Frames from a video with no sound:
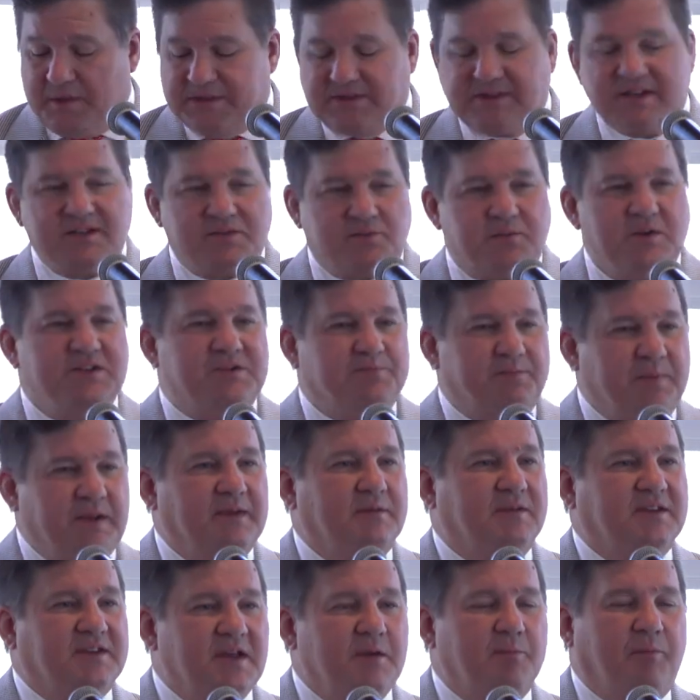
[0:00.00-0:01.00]
this was
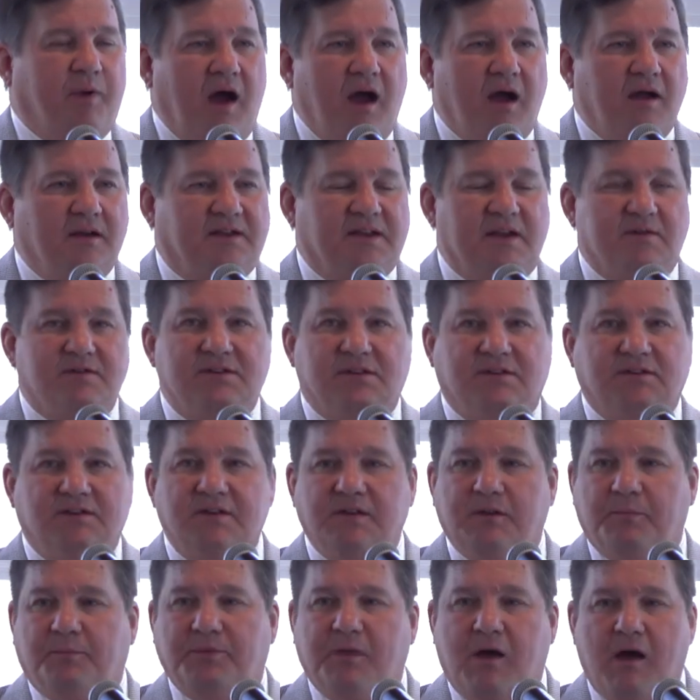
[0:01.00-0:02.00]
been debunked. There was a
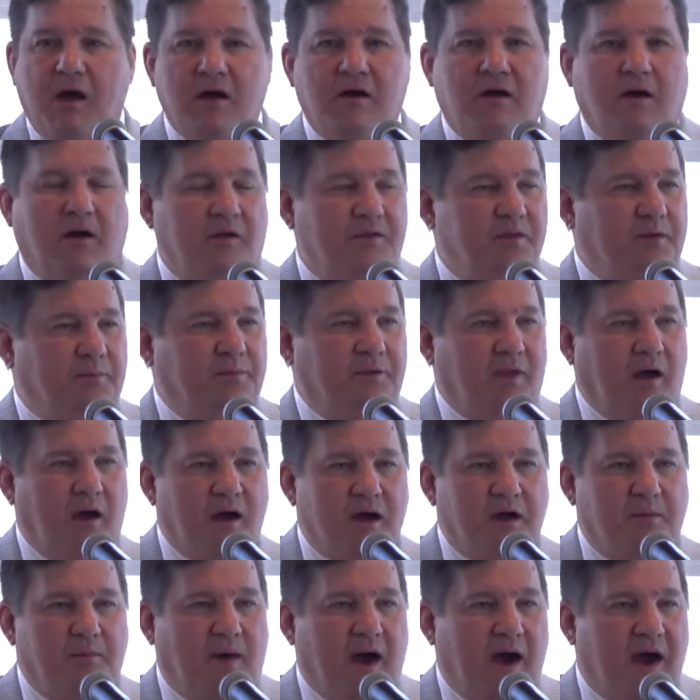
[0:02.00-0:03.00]
little blog called The
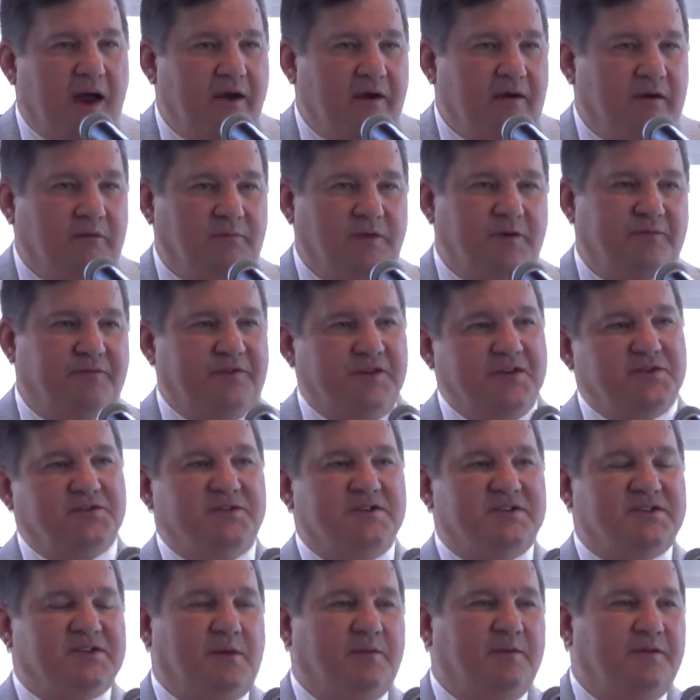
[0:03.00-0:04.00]
Blogmire, and we
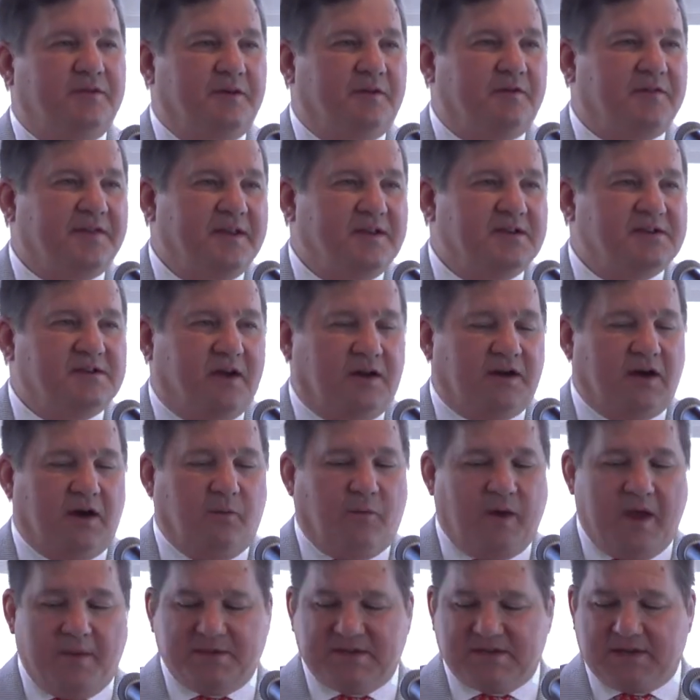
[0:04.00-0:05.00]
featured some of their things on our
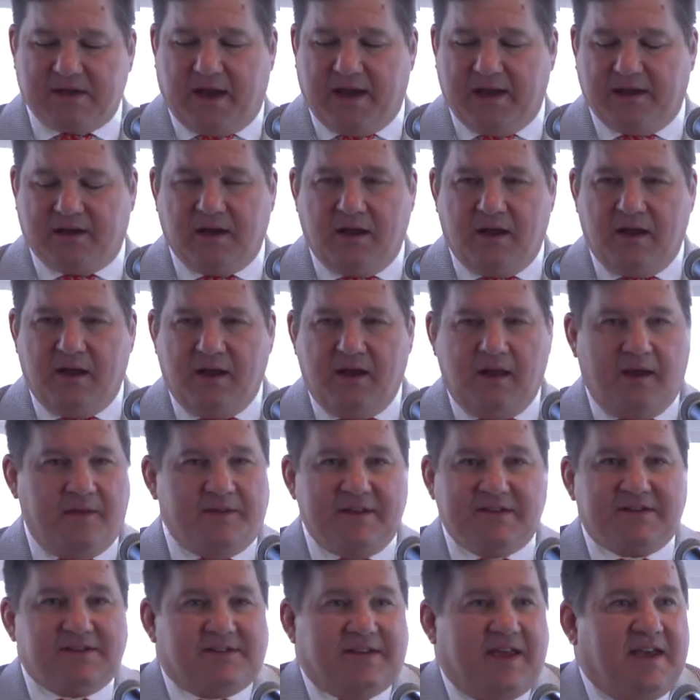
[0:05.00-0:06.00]
website.
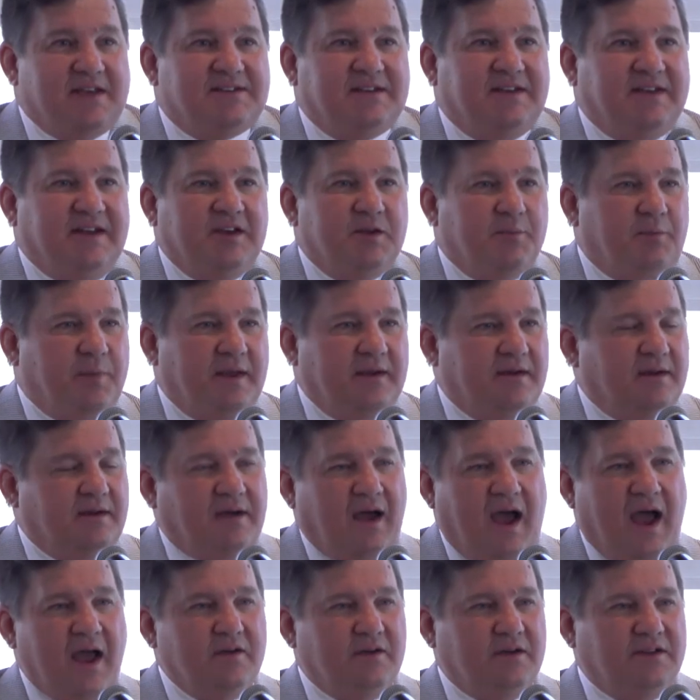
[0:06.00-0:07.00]
He's an independent
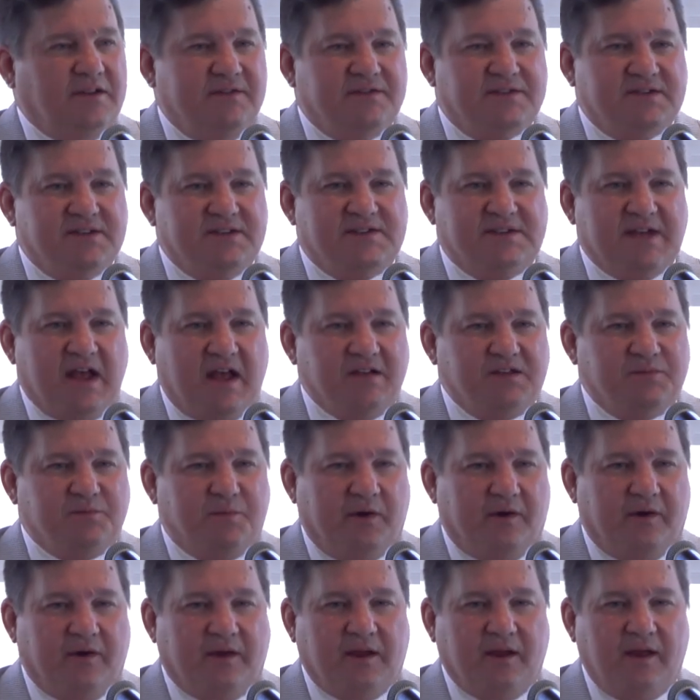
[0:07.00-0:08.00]
guy who lives in
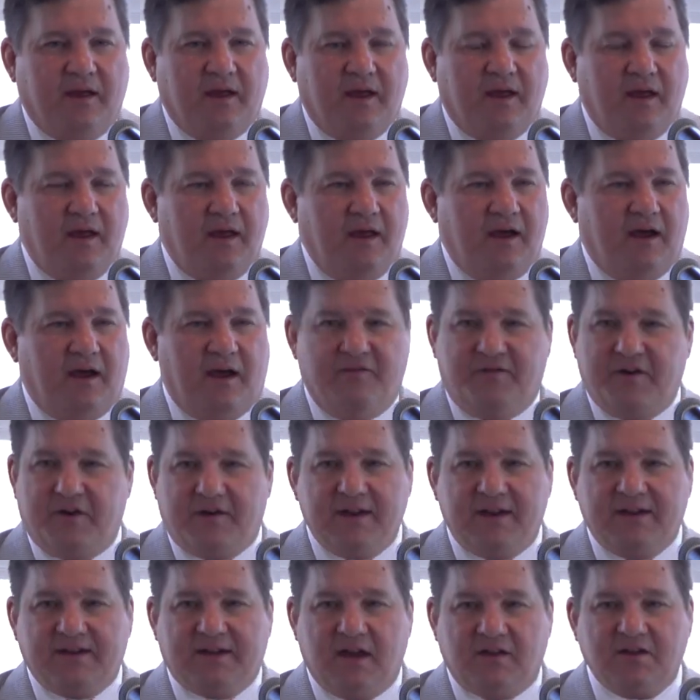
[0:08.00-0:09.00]
Salisbury, a
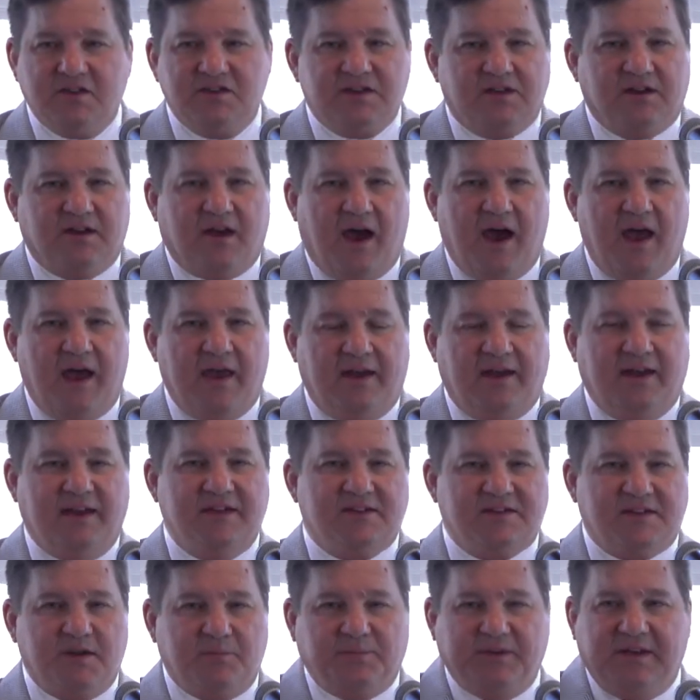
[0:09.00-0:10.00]
very intelligent guy, and he
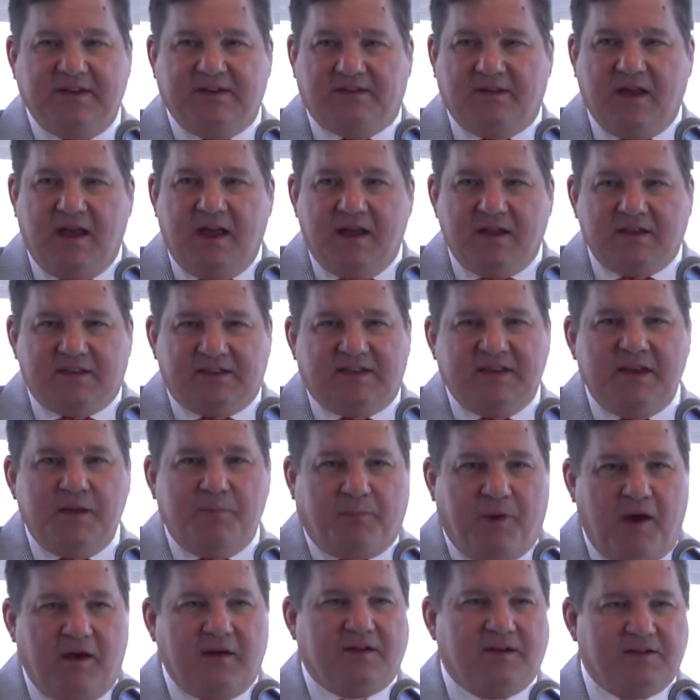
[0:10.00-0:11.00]
simply
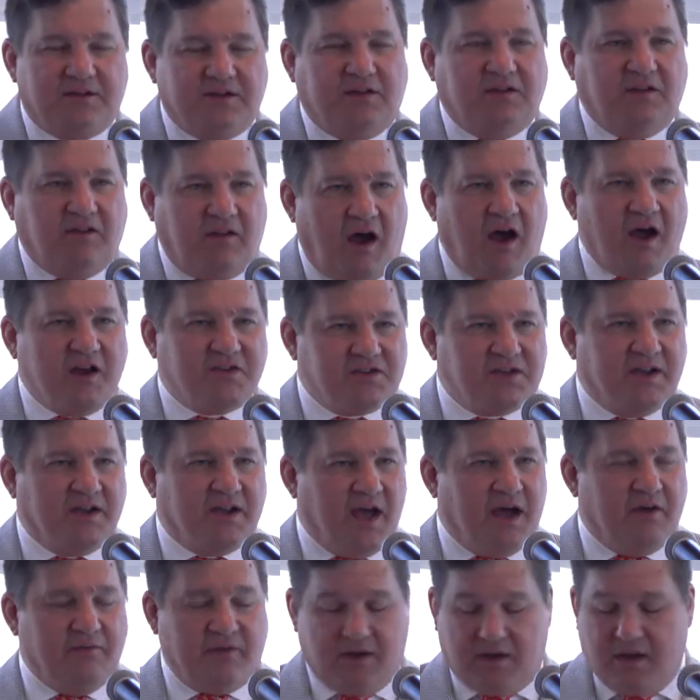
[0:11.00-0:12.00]
debunked the logic
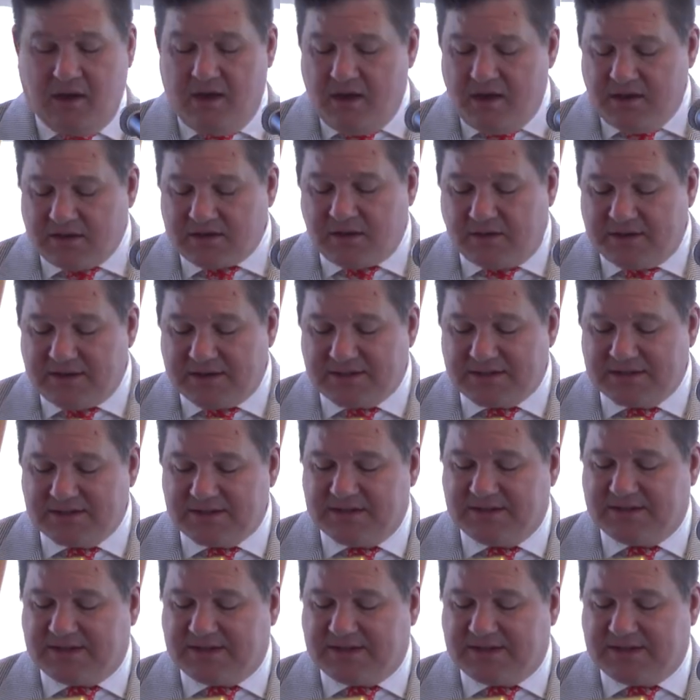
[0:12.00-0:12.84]
of it. So this is the